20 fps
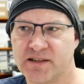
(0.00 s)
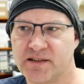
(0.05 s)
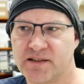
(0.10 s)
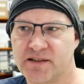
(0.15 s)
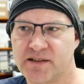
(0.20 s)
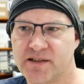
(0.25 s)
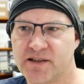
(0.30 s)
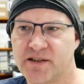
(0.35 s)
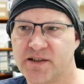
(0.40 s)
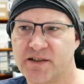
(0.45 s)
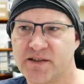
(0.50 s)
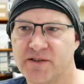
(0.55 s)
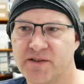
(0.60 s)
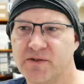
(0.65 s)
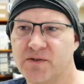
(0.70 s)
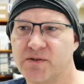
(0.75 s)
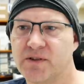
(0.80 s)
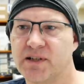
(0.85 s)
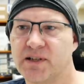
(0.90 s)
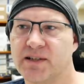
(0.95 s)

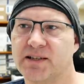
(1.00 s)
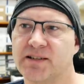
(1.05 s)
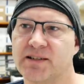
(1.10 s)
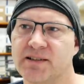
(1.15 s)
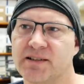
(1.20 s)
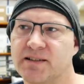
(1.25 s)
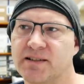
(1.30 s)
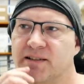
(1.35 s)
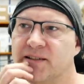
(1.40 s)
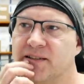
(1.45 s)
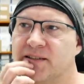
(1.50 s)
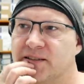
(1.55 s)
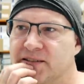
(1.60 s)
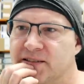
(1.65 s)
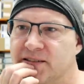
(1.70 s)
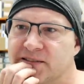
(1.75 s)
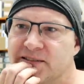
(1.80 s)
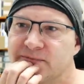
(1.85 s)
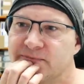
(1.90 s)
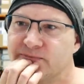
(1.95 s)
So,
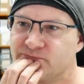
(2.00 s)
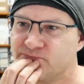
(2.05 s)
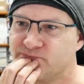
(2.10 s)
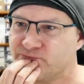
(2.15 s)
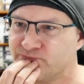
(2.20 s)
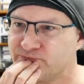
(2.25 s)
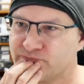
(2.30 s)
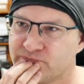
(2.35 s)
um,